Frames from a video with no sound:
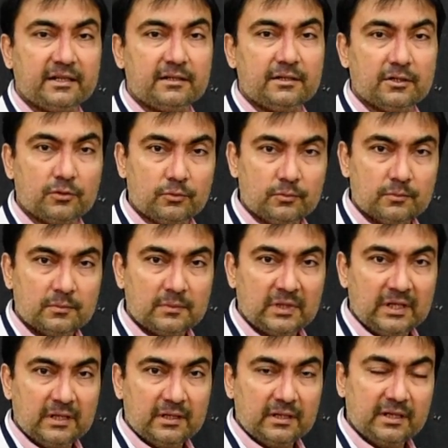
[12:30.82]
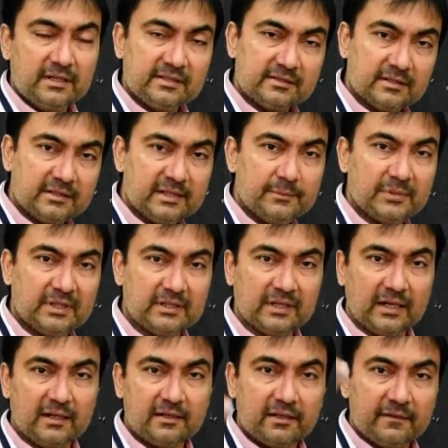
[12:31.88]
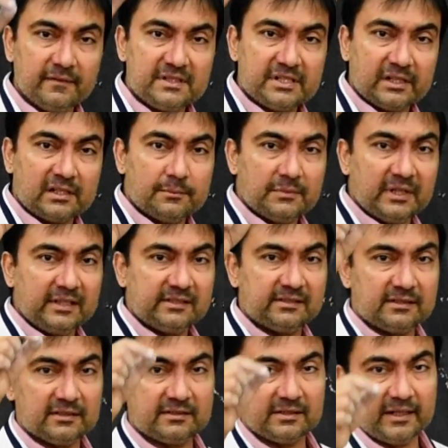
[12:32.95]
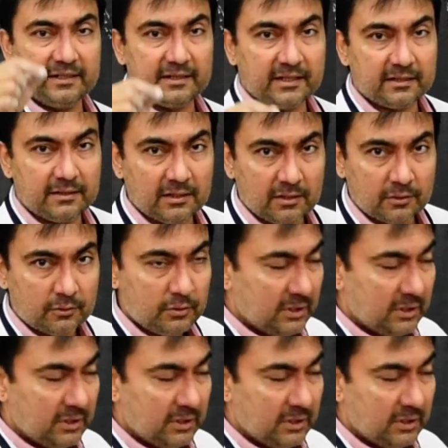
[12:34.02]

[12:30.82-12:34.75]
nerve. It is nothing but the artery which accompanies the sciatic nerve